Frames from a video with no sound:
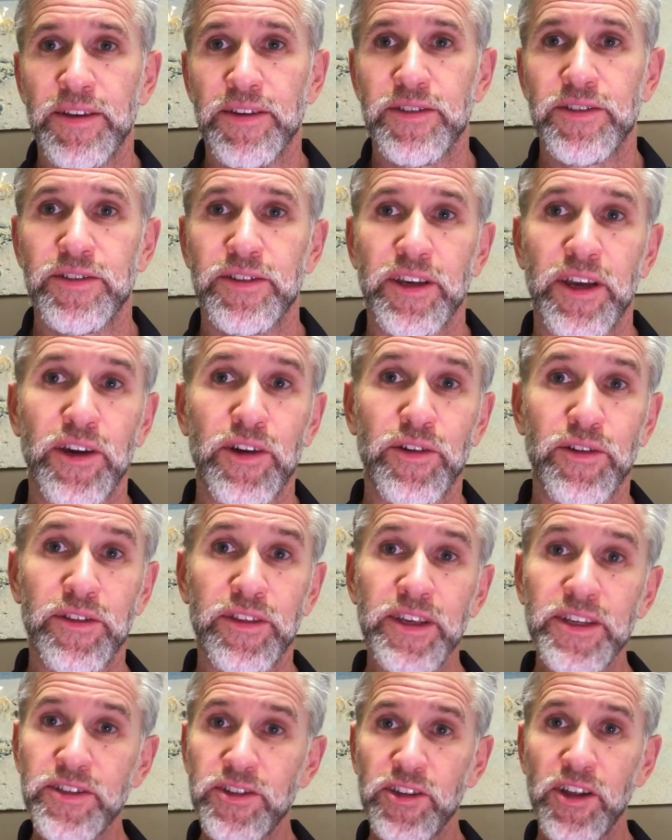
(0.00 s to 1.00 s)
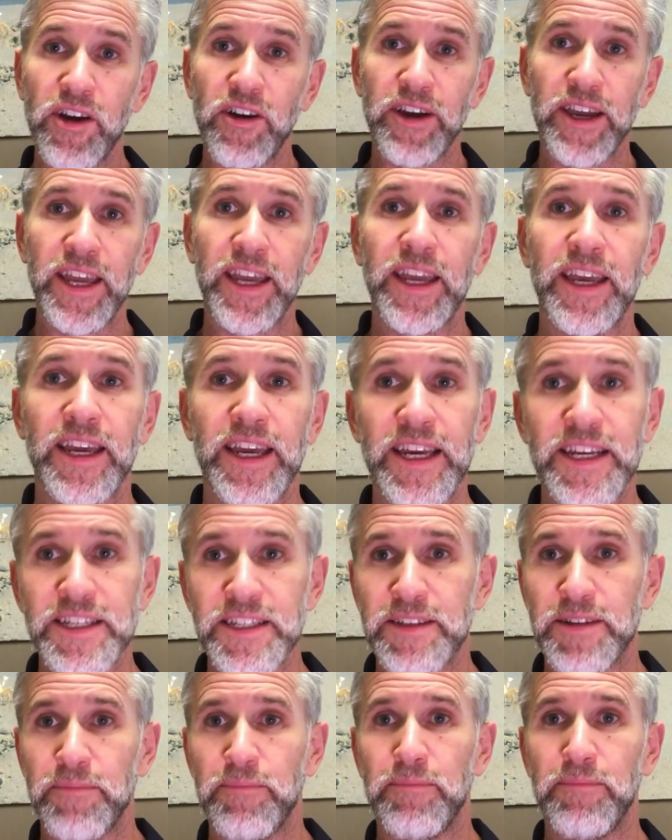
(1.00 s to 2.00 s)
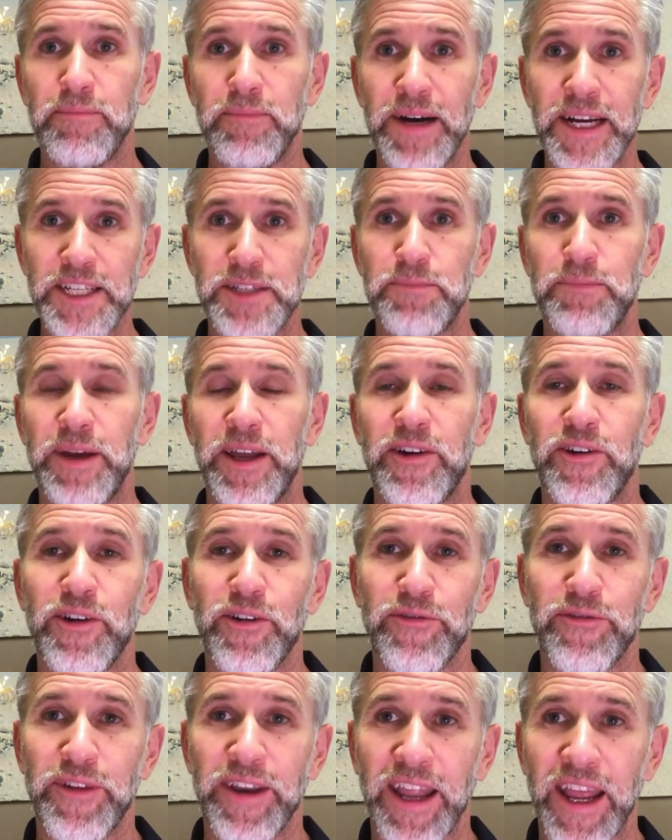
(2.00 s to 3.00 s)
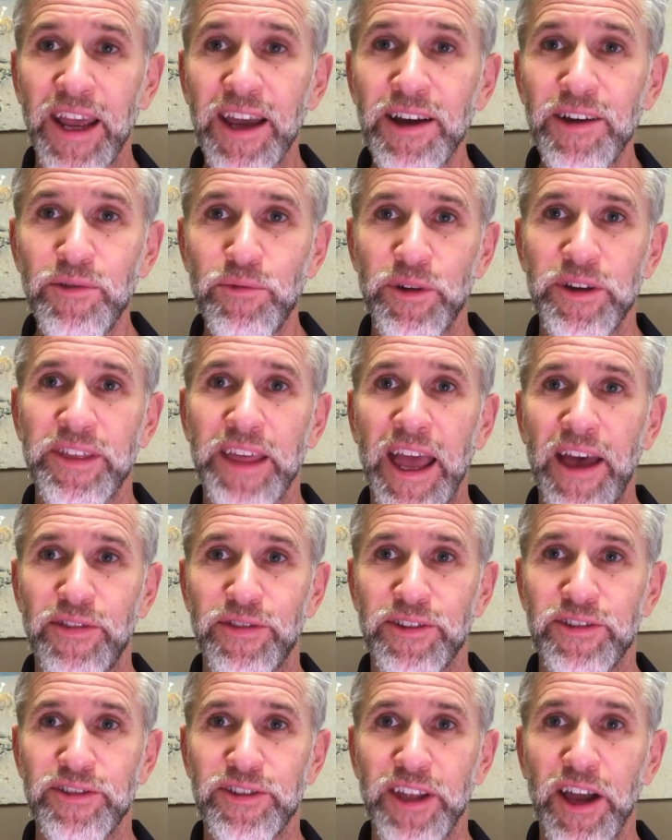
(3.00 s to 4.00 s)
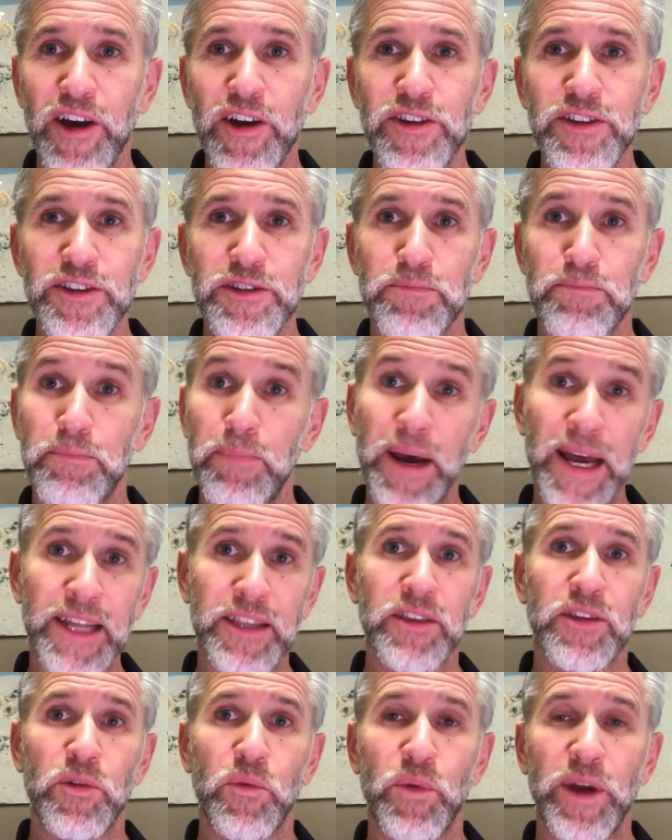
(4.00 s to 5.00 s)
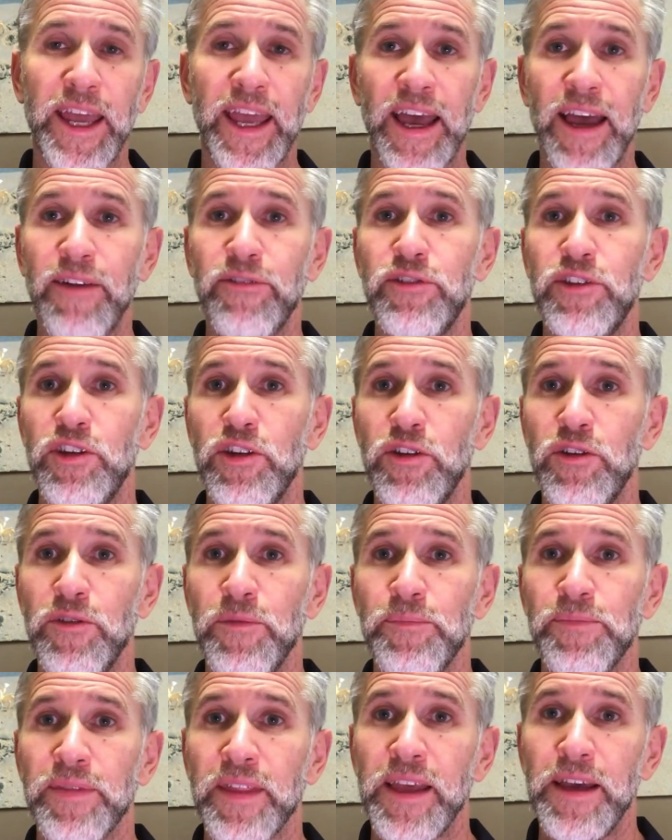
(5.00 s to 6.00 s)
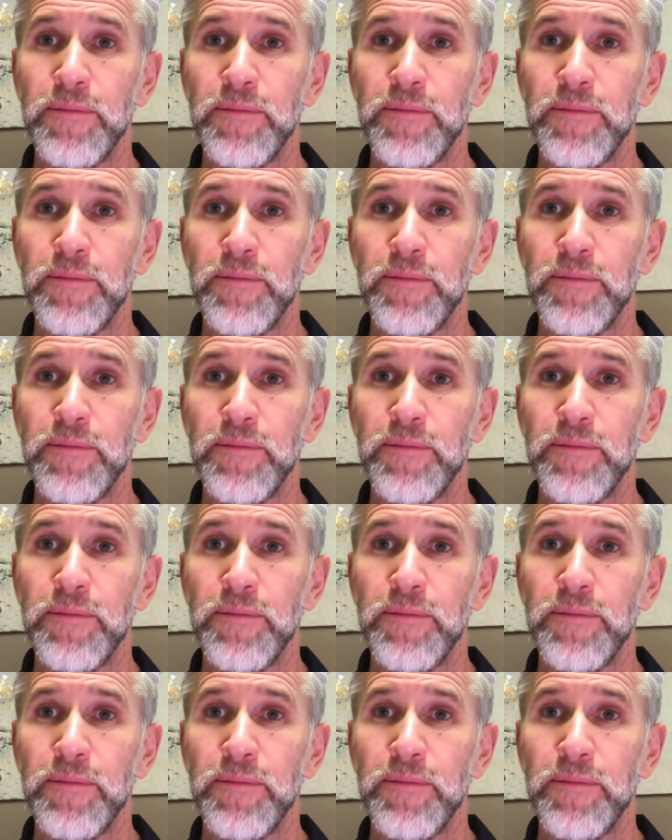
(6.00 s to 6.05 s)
So this doggy is much better off now without the stones, but we have to